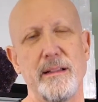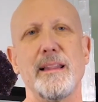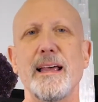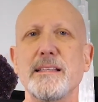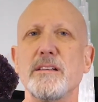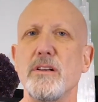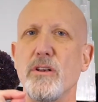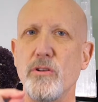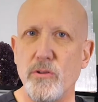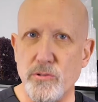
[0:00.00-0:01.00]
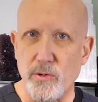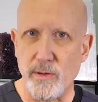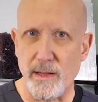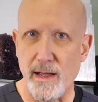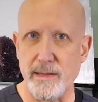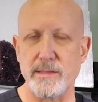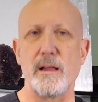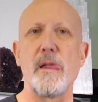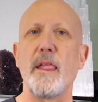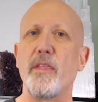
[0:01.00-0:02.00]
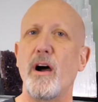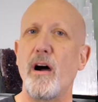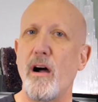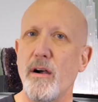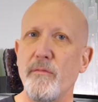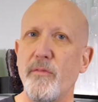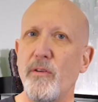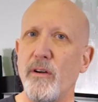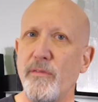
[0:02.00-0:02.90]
Let's neutralize the harmful